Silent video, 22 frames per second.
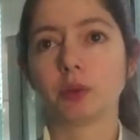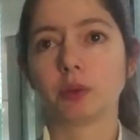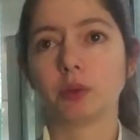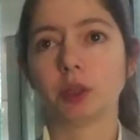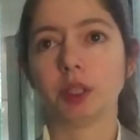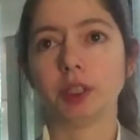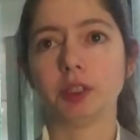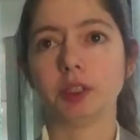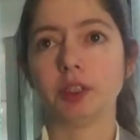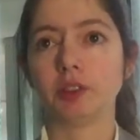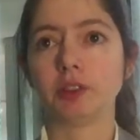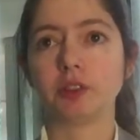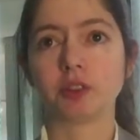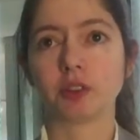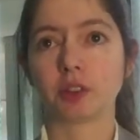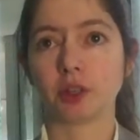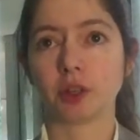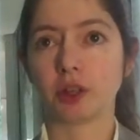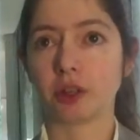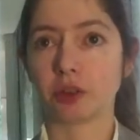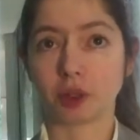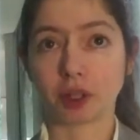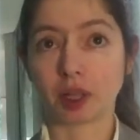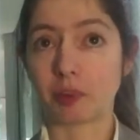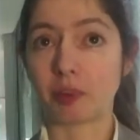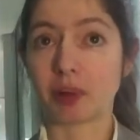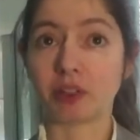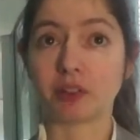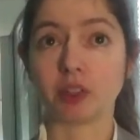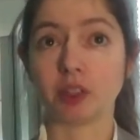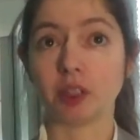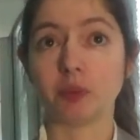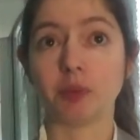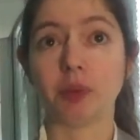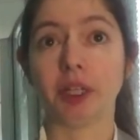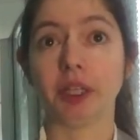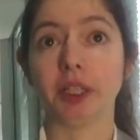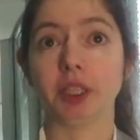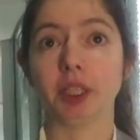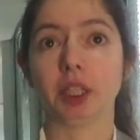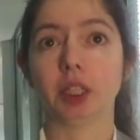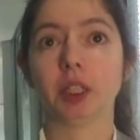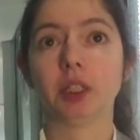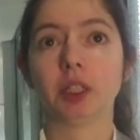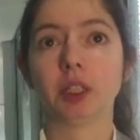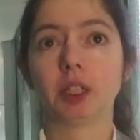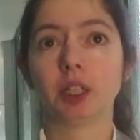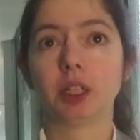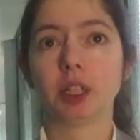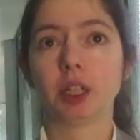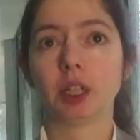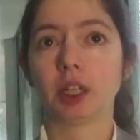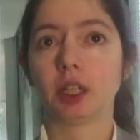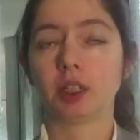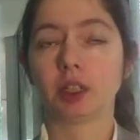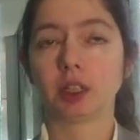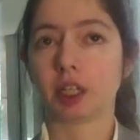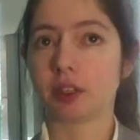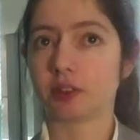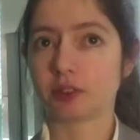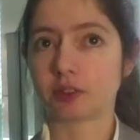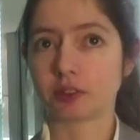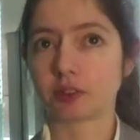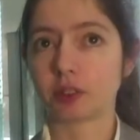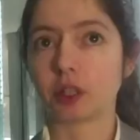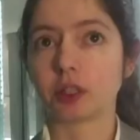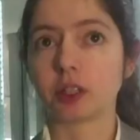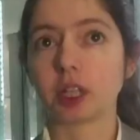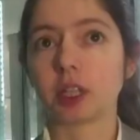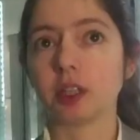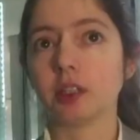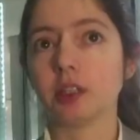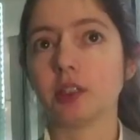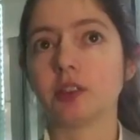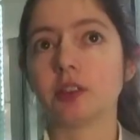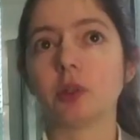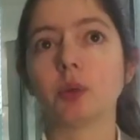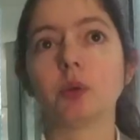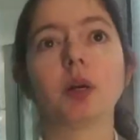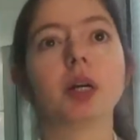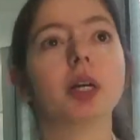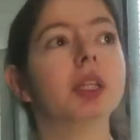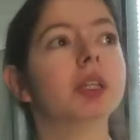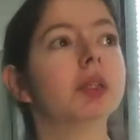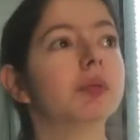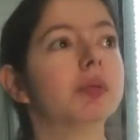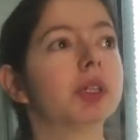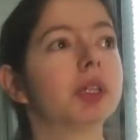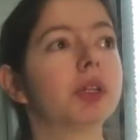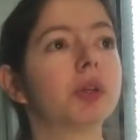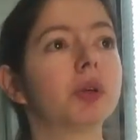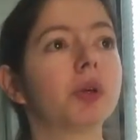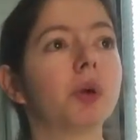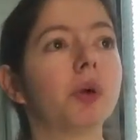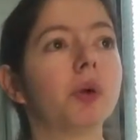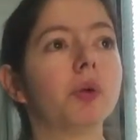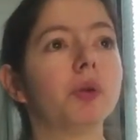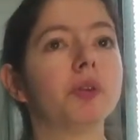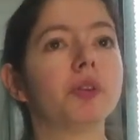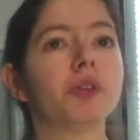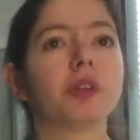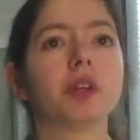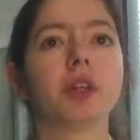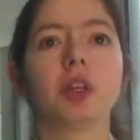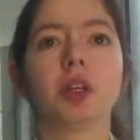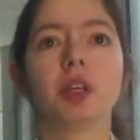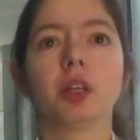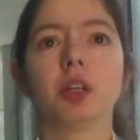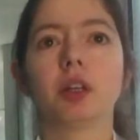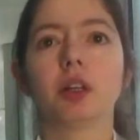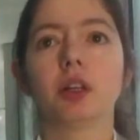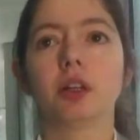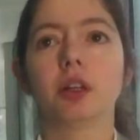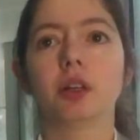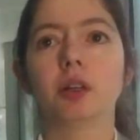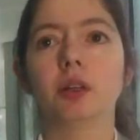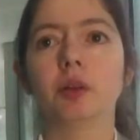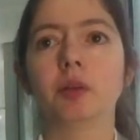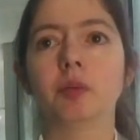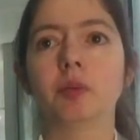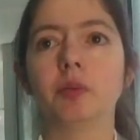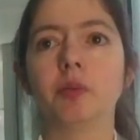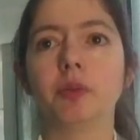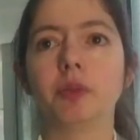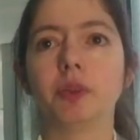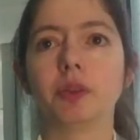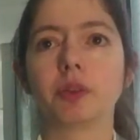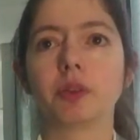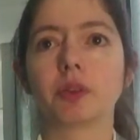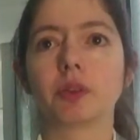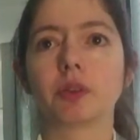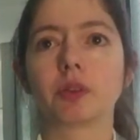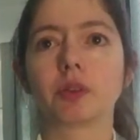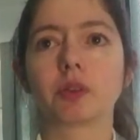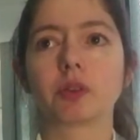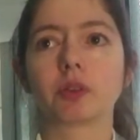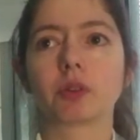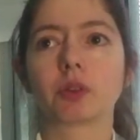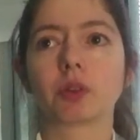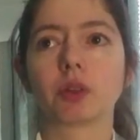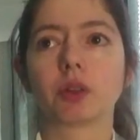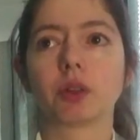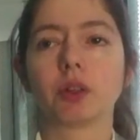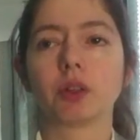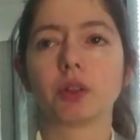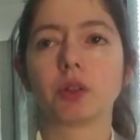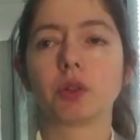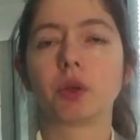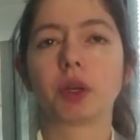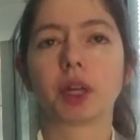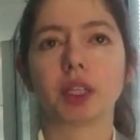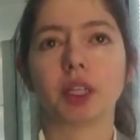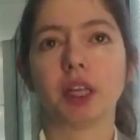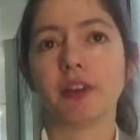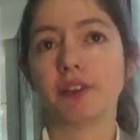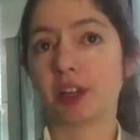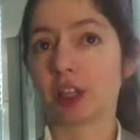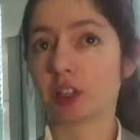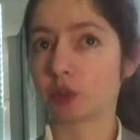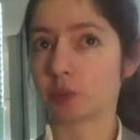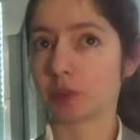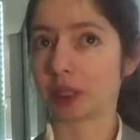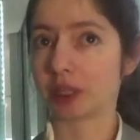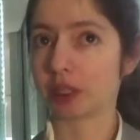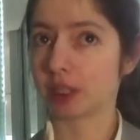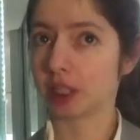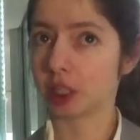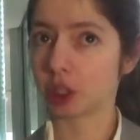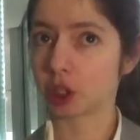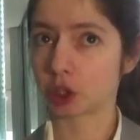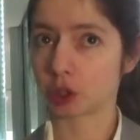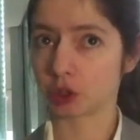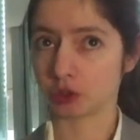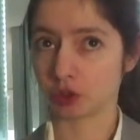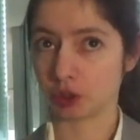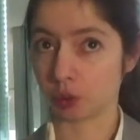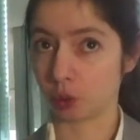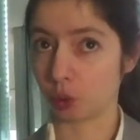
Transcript: Well, it is uh, the capacity planning. That's not an easy one because uh, you can have expectations